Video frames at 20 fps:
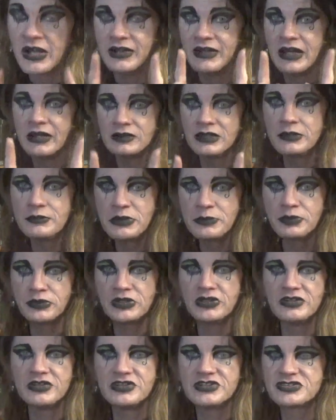Now, let me put
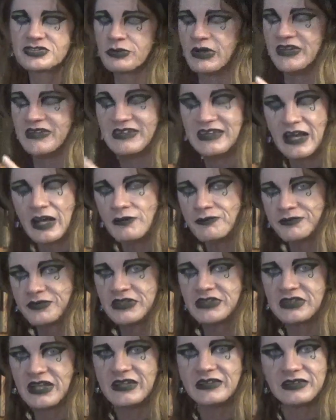it this way. The
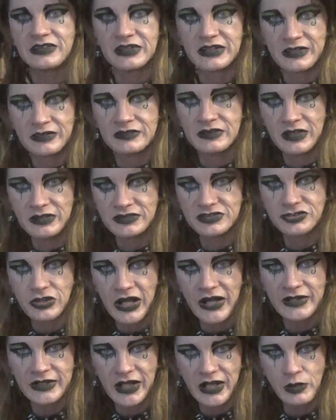outfit that the
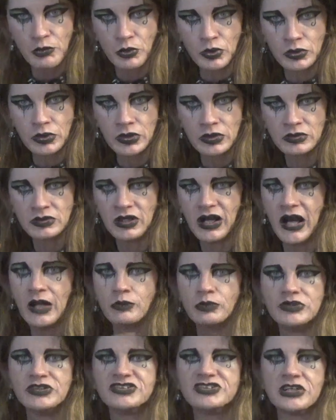Try Guy wore, I
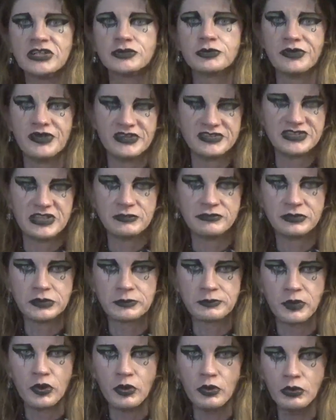wouldn't touch with a
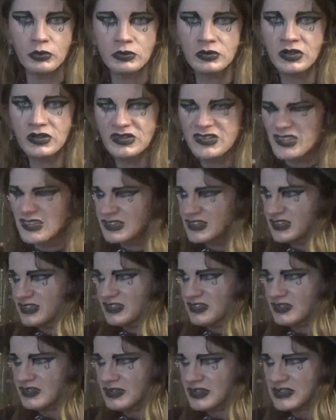10-foot pole.
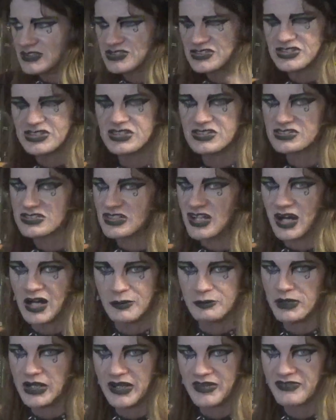It's just
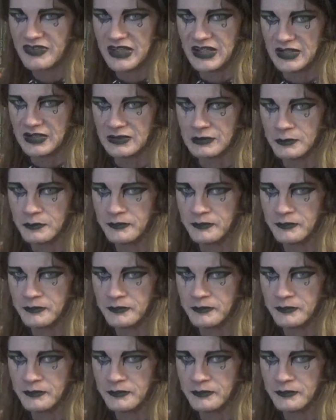not my thing.